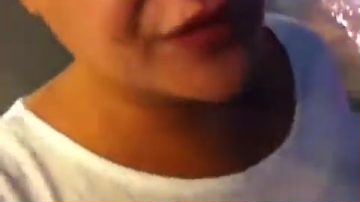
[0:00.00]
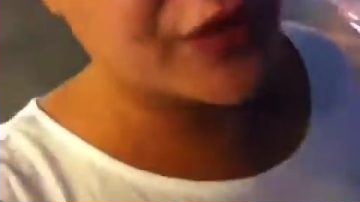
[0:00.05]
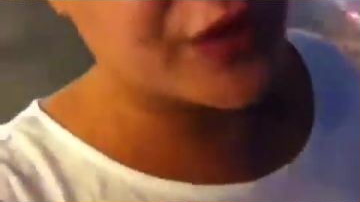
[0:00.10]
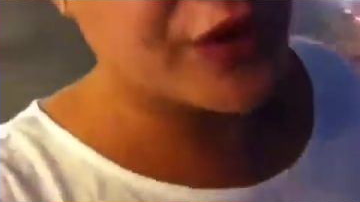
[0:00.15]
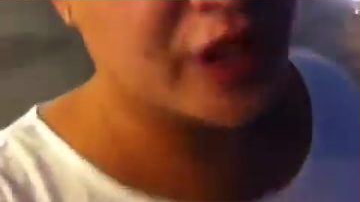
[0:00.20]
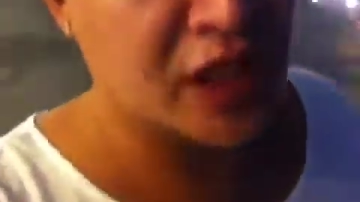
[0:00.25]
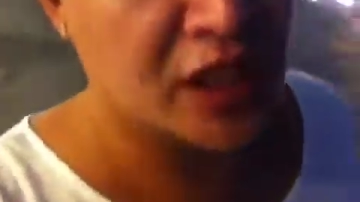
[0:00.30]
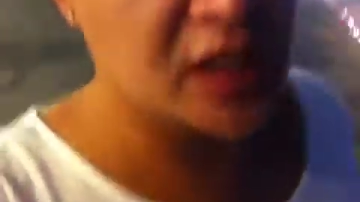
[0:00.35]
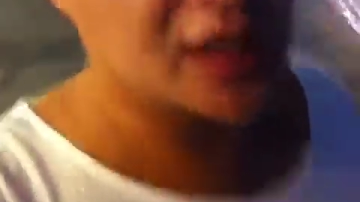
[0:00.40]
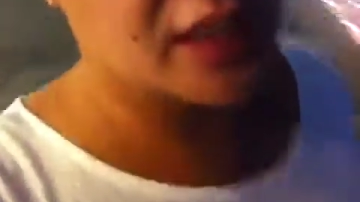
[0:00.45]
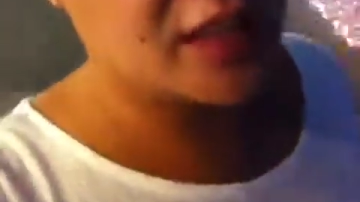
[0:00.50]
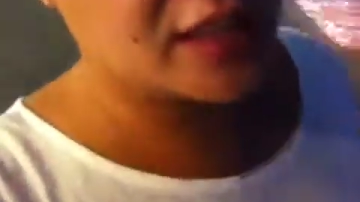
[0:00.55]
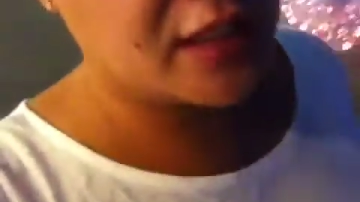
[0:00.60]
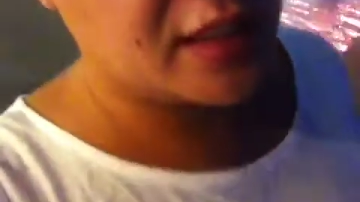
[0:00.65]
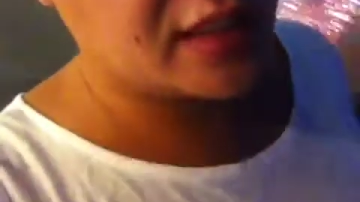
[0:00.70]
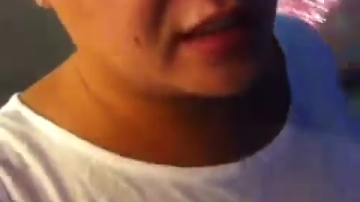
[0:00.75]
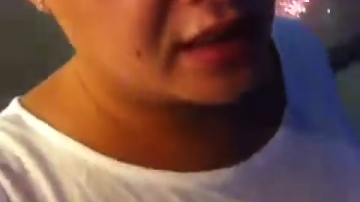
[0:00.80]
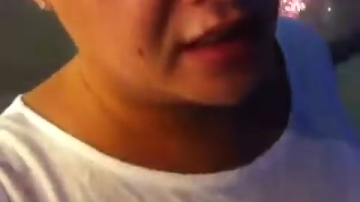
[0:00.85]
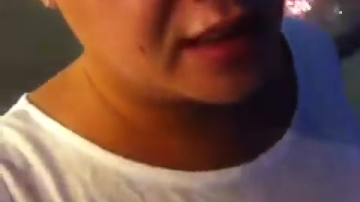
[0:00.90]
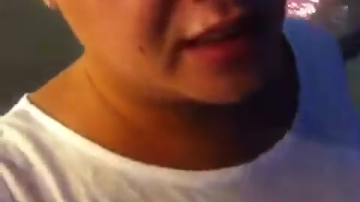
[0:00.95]
for
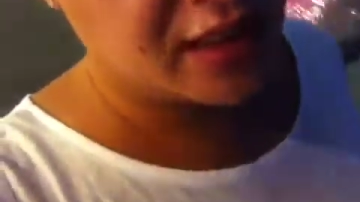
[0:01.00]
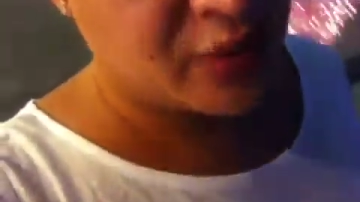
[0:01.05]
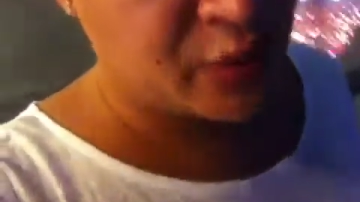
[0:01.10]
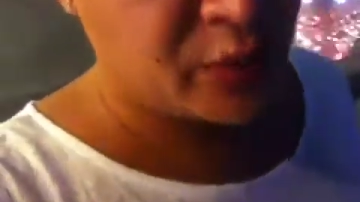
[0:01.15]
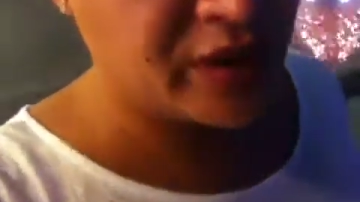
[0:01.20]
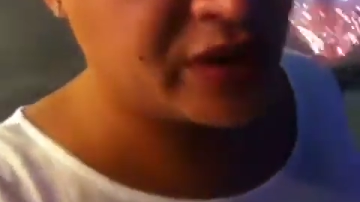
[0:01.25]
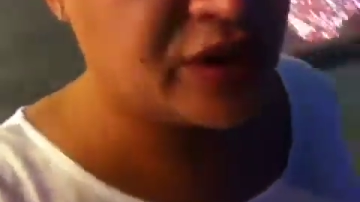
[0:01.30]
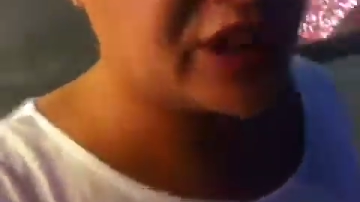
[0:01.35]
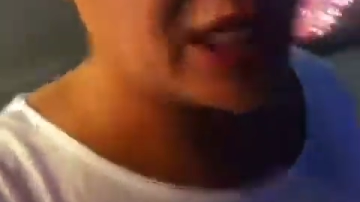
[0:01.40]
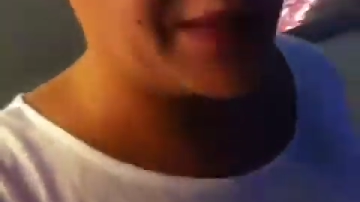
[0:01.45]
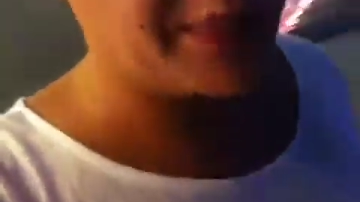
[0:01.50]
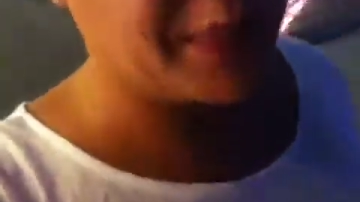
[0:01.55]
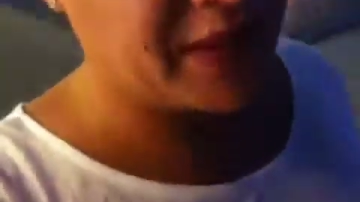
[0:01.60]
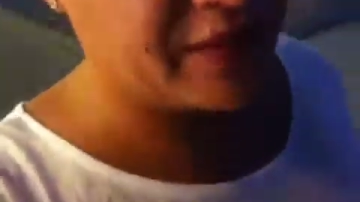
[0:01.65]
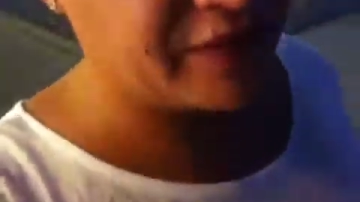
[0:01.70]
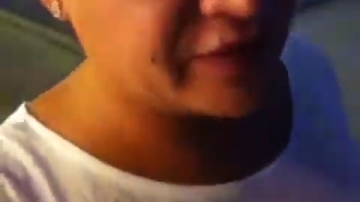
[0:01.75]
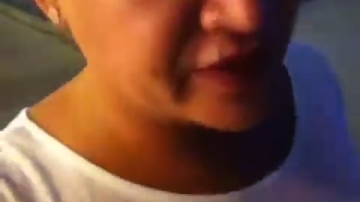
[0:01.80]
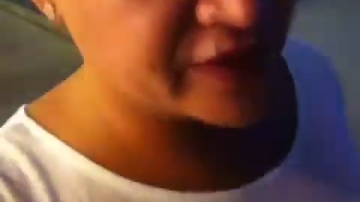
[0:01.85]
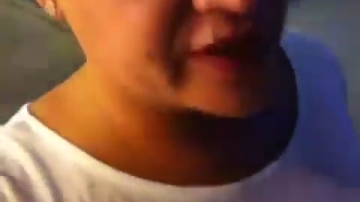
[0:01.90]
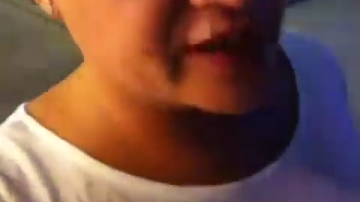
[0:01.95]
window shopping
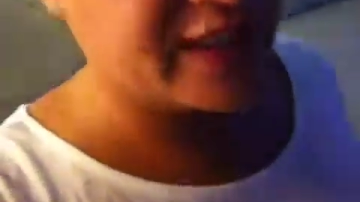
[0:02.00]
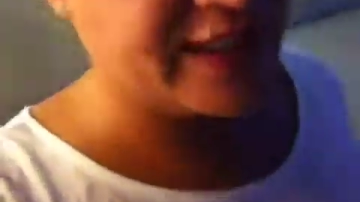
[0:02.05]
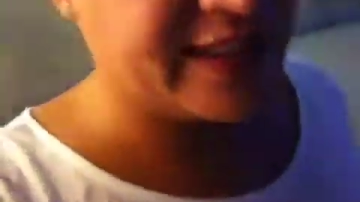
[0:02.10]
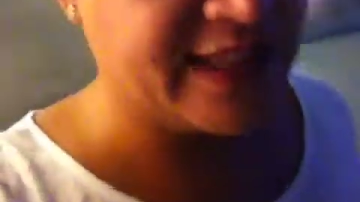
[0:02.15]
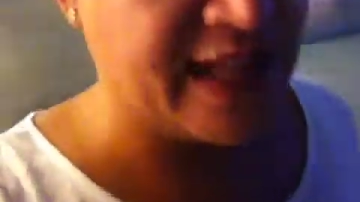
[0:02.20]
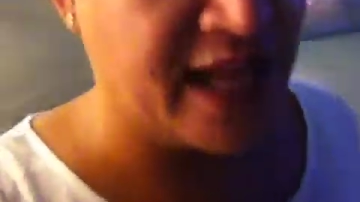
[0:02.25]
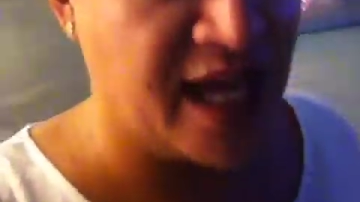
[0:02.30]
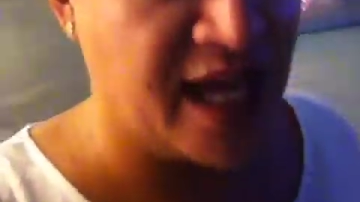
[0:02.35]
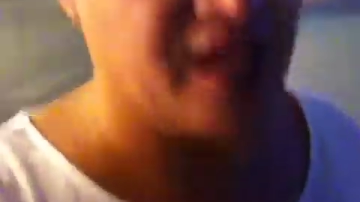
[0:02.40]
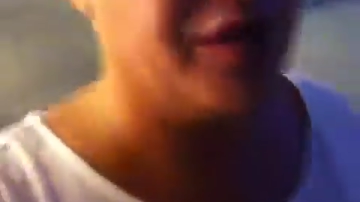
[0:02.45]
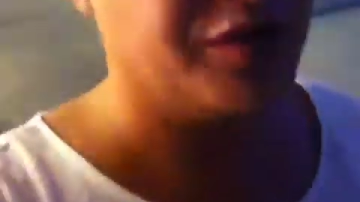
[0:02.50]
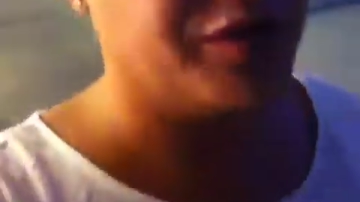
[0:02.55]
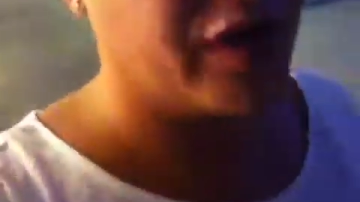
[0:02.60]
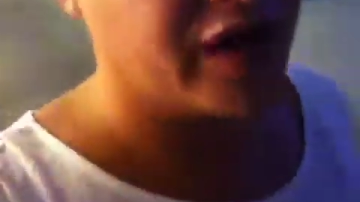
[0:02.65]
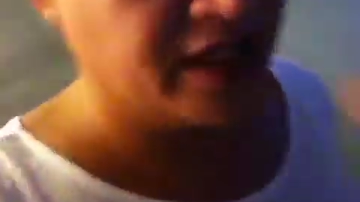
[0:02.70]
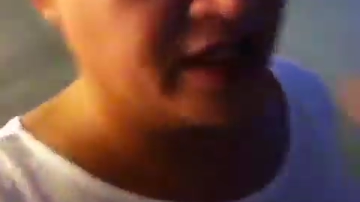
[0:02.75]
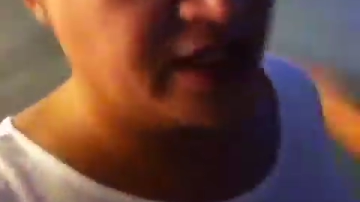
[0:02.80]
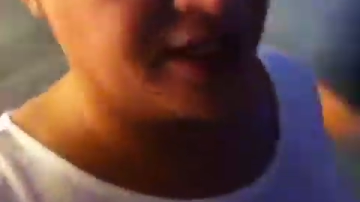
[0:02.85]
first sa Far